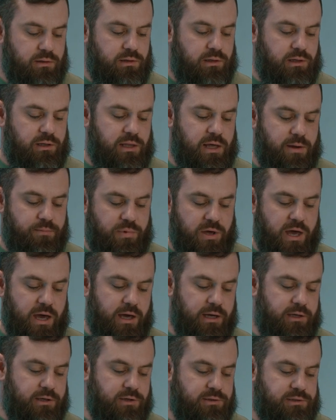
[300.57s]
And that
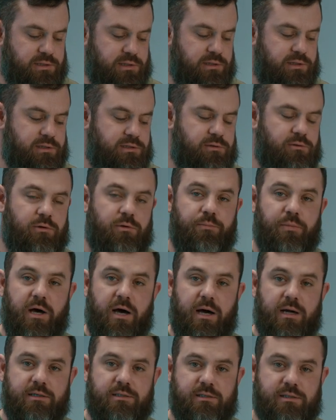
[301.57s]
bag goes in this little
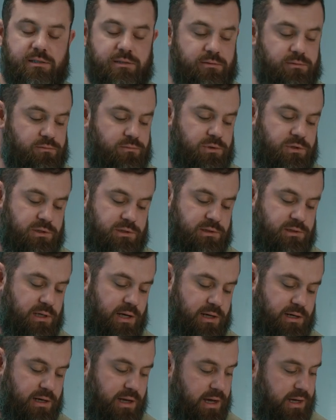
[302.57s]
box, which is
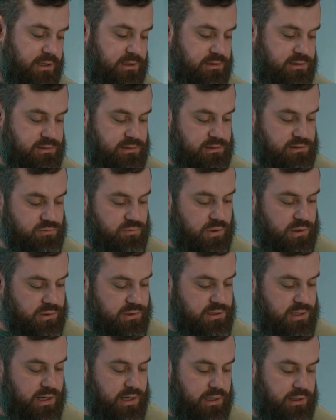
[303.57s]
kind of nice. It's
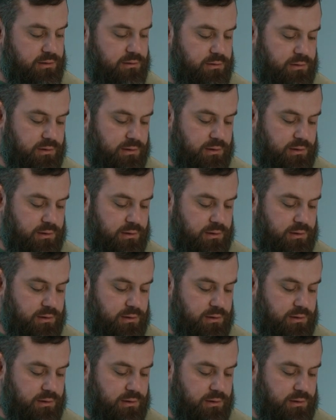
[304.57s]
watertight.